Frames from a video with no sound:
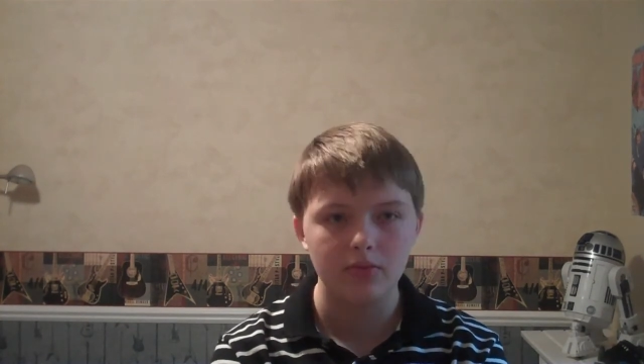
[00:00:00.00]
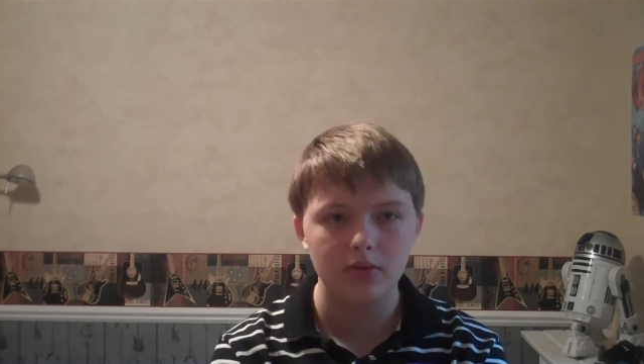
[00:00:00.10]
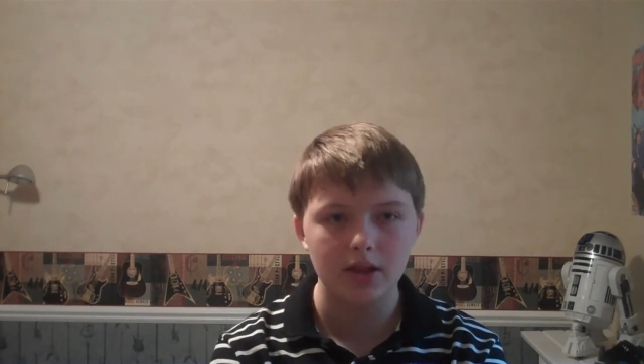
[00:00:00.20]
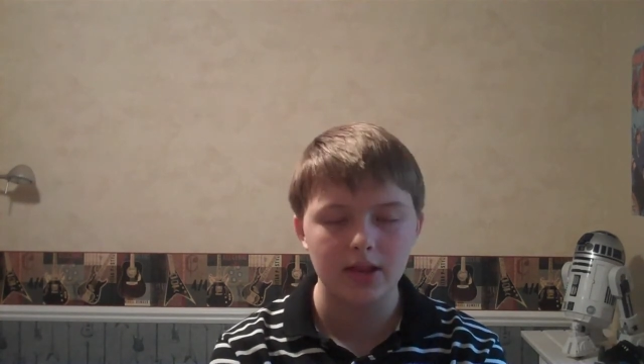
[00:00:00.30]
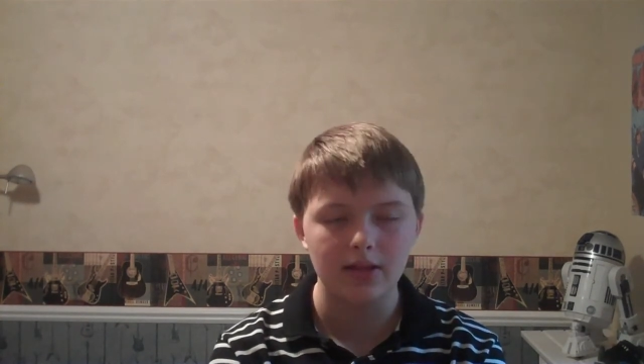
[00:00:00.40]

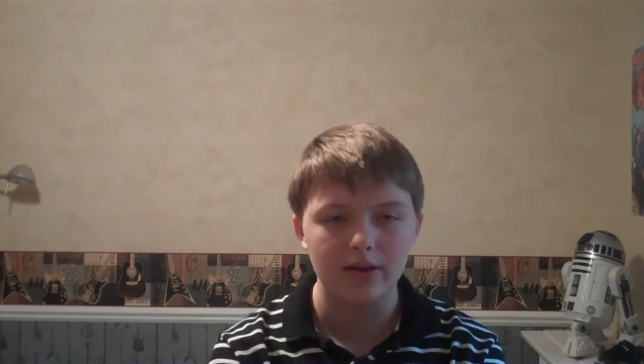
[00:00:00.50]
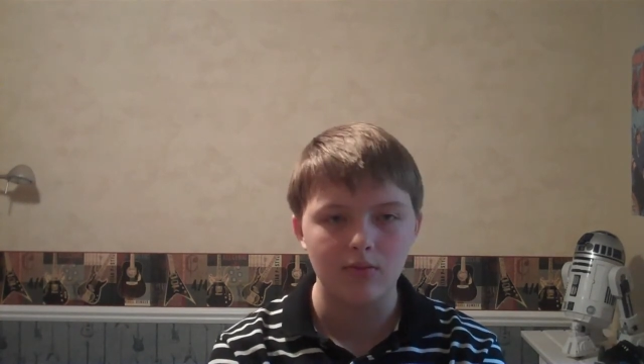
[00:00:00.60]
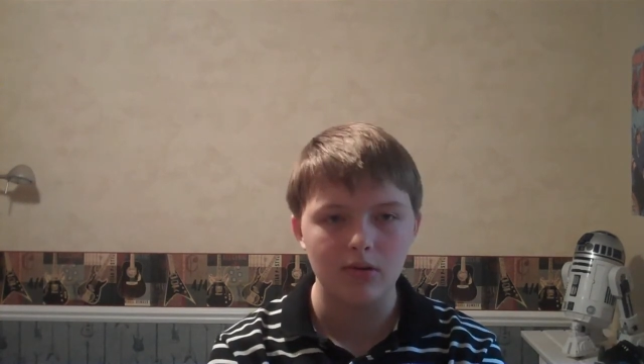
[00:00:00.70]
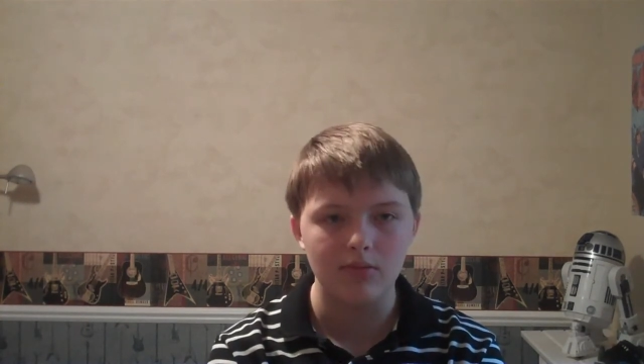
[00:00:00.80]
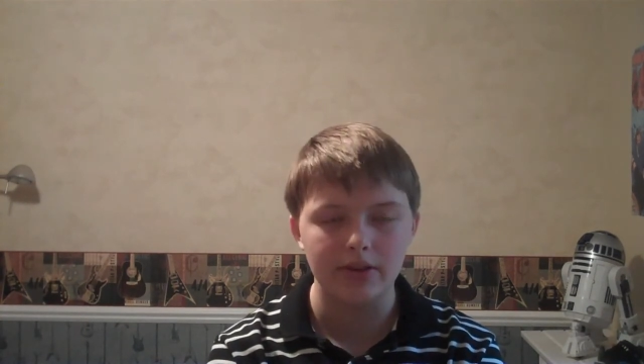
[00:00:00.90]
I think like
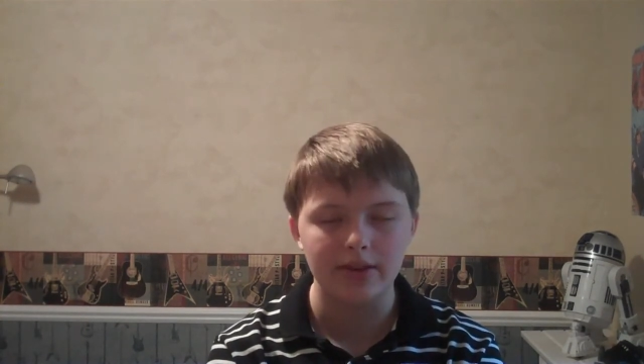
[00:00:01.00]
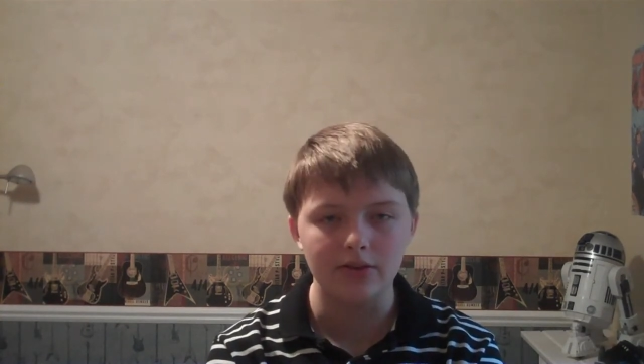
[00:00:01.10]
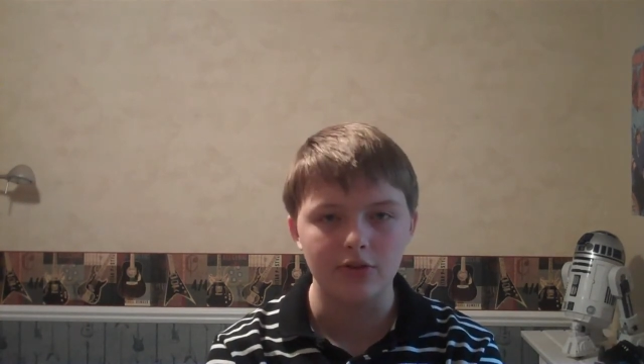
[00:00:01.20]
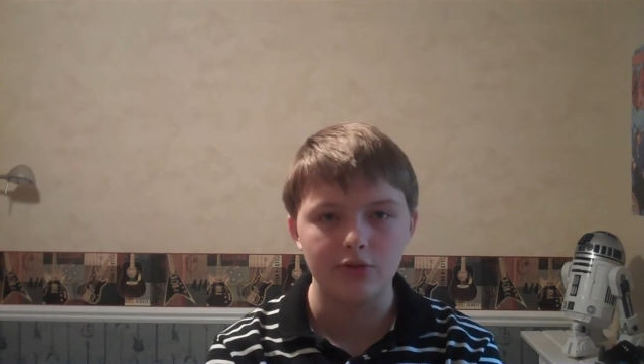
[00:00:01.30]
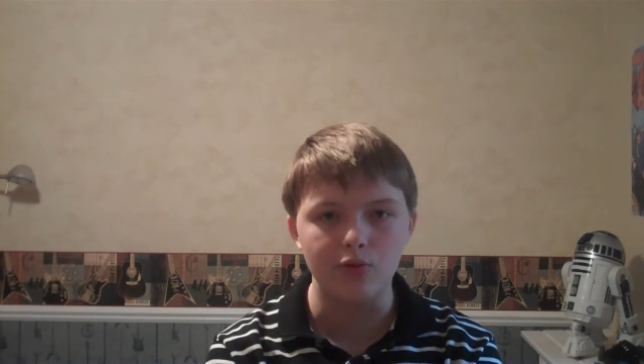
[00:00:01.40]
1 month
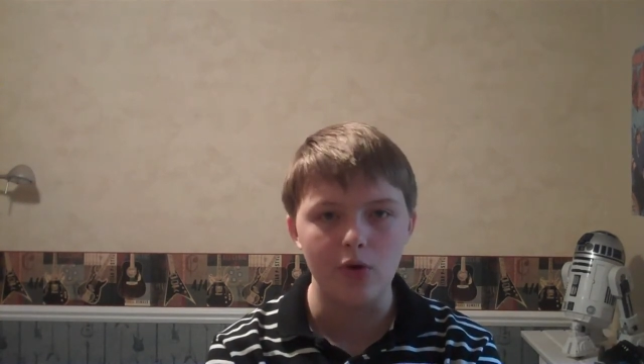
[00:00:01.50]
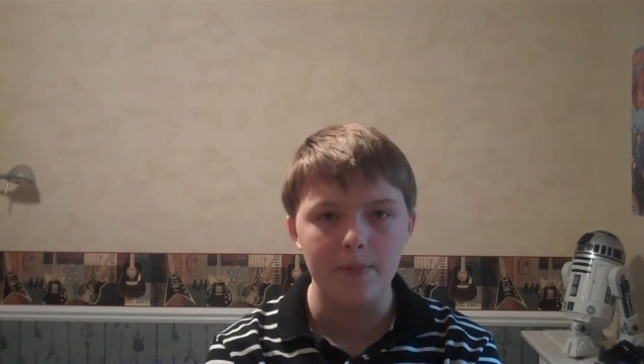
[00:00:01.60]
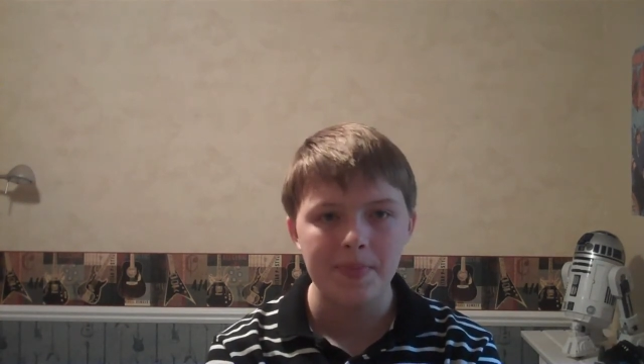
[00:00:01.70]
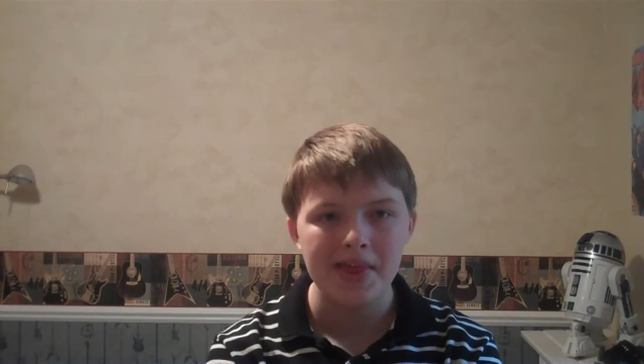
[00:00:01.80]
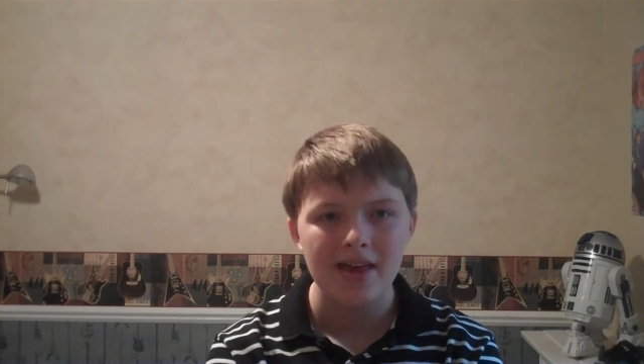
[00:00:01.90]
into school,
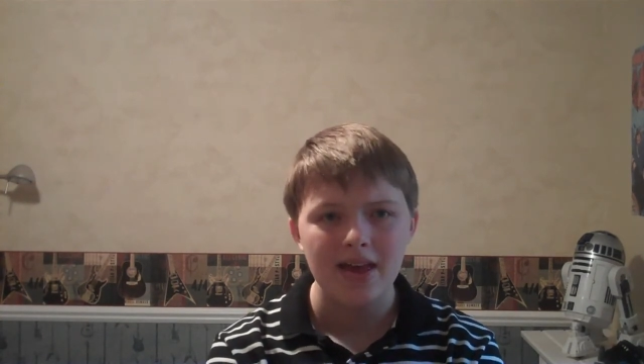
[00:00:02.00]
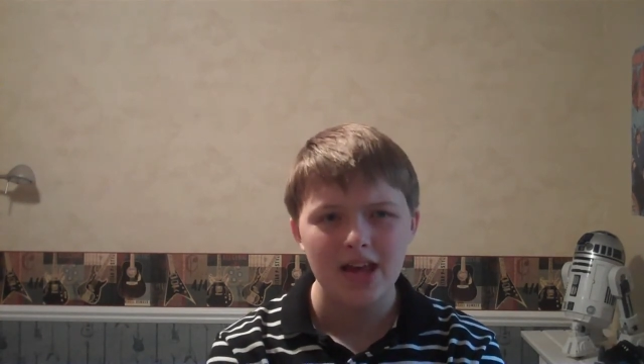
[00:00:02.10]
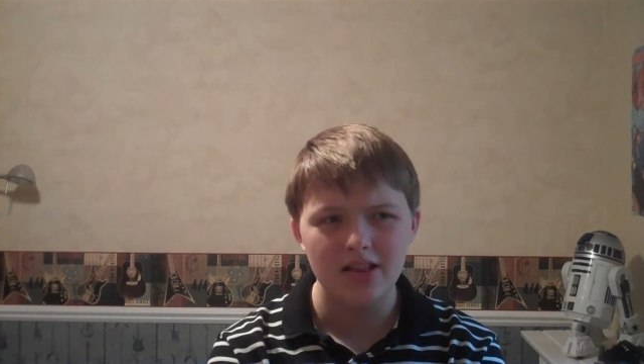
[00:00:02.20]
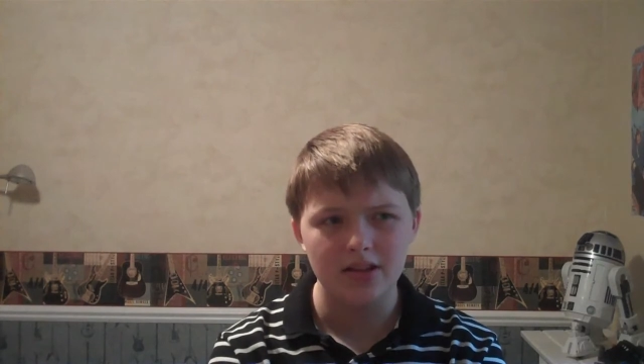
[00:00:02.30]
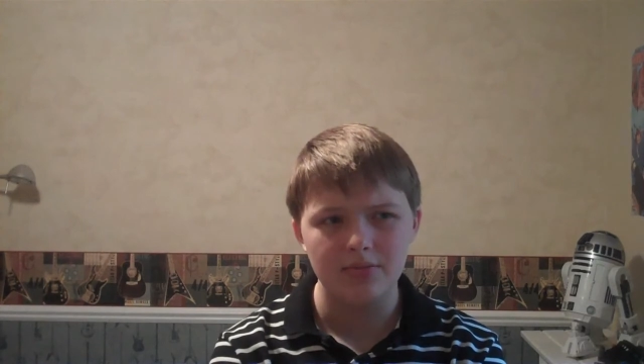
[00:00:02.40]

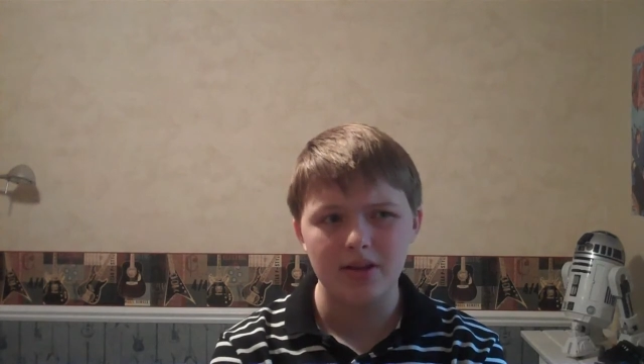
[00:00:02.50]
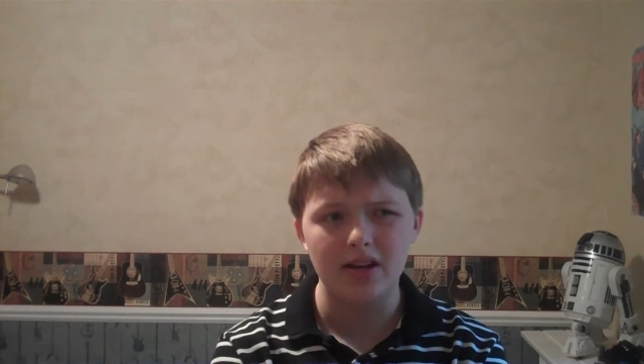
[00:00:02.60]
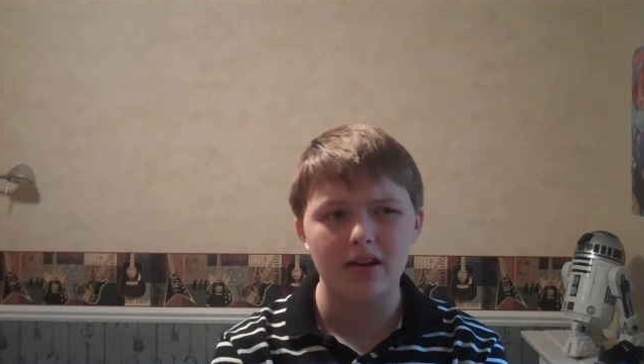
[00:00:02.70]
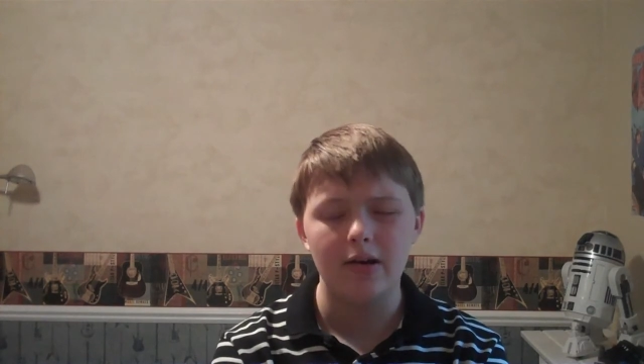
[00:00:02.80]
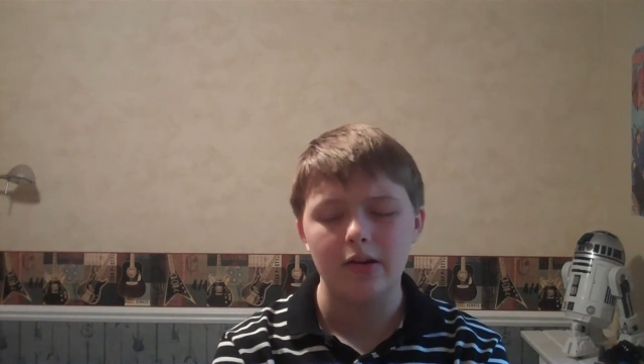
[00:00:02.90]
in like the
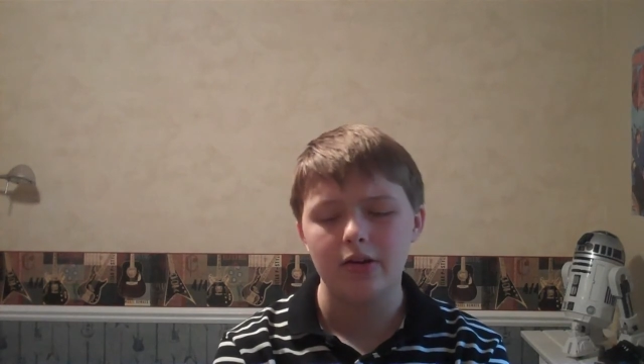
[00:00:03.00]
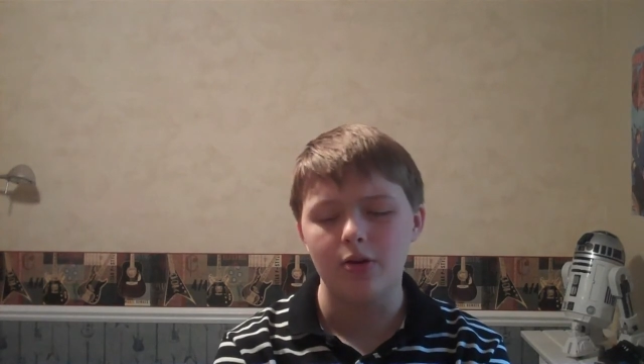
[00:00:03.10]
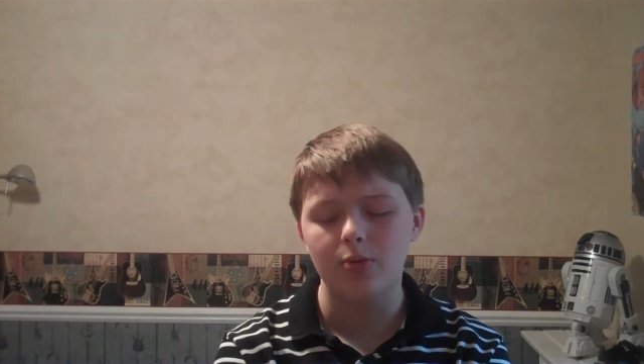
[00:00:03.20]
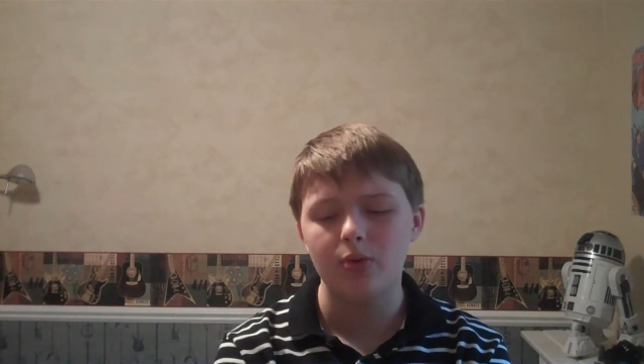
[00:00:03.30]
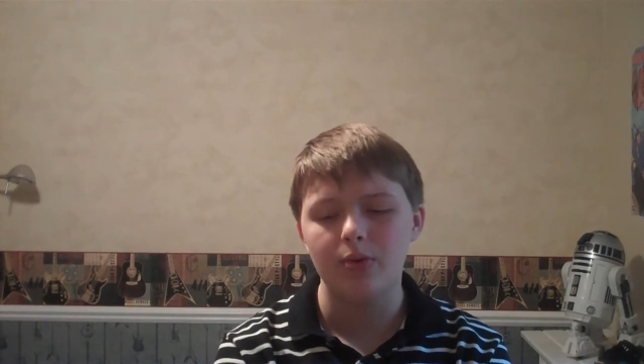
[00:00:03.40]
beginning of
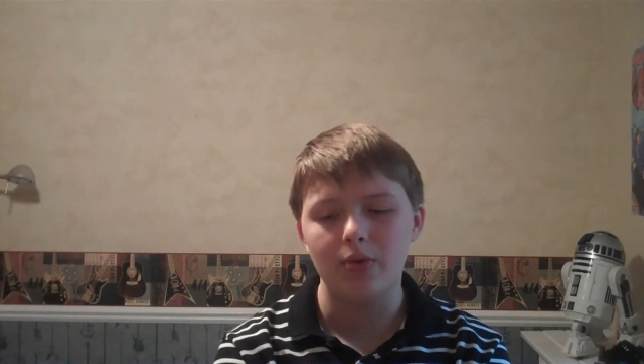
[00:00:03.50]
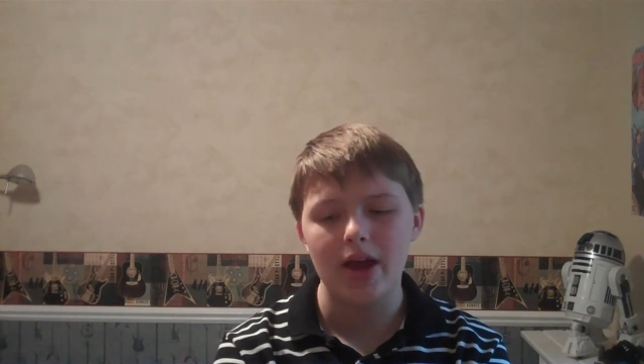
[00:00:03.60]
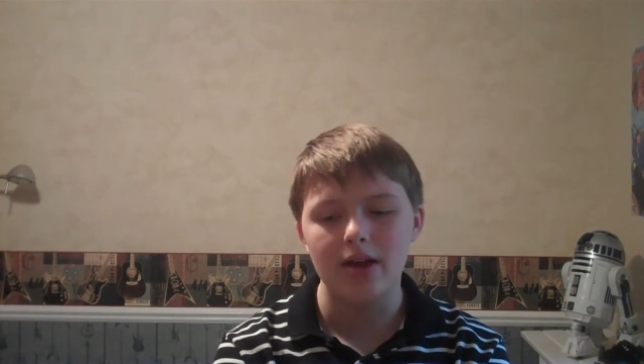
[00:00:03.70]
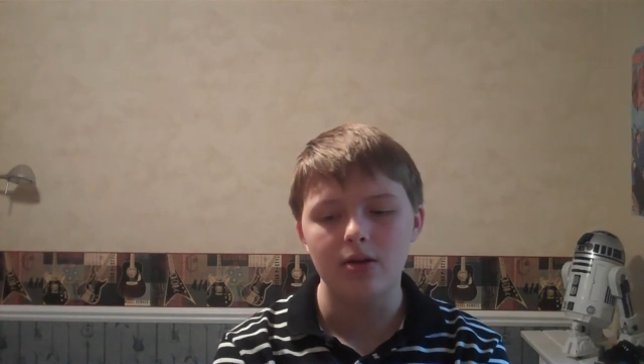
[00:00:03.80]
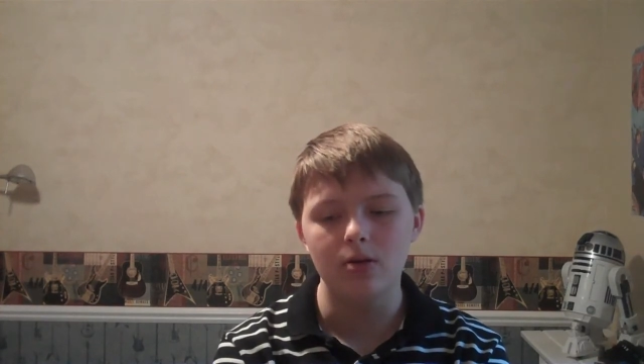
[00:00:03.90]
October when we
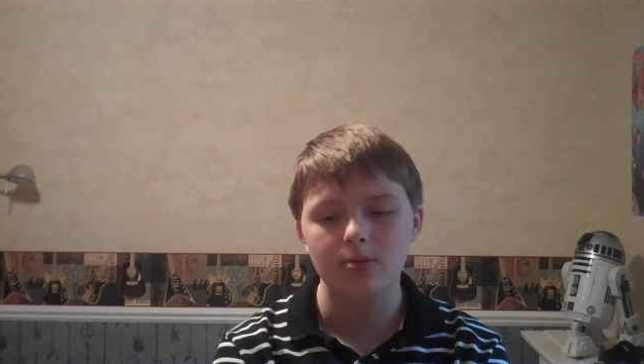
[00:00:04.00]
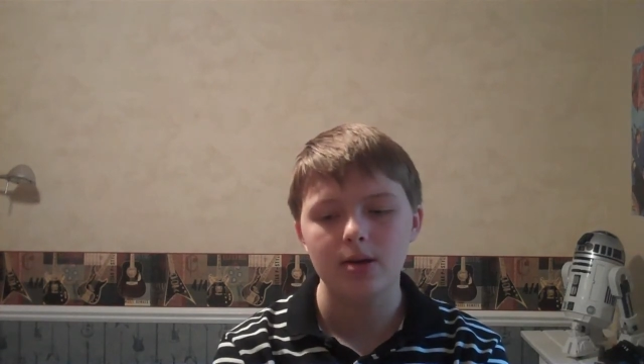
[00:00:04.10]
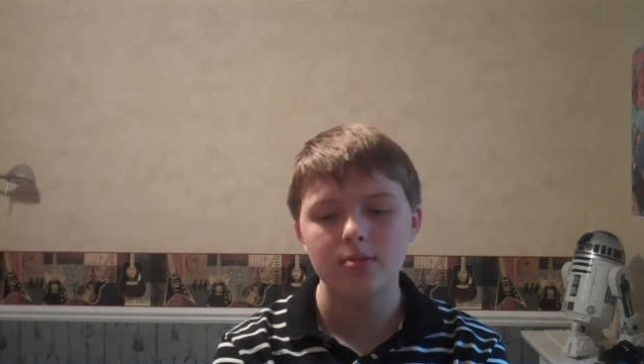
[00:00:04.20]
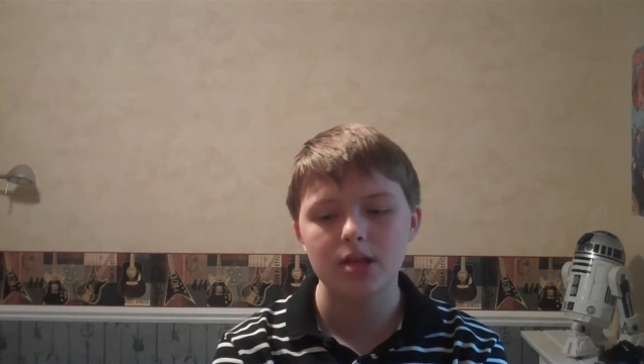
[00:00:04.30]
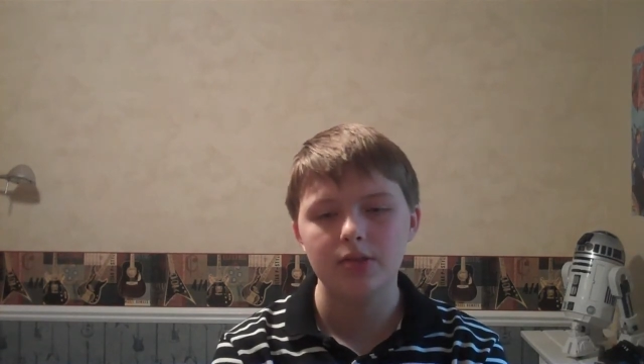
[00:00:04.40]
had
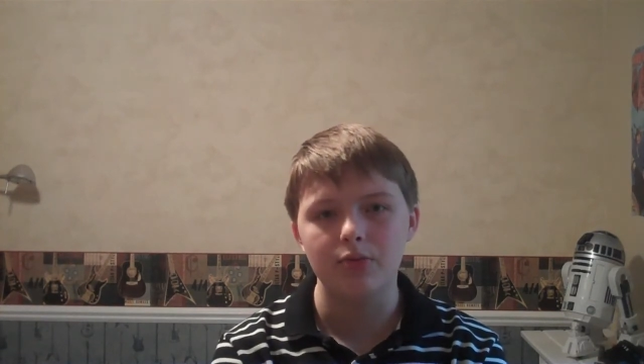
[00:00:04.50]
homecoming.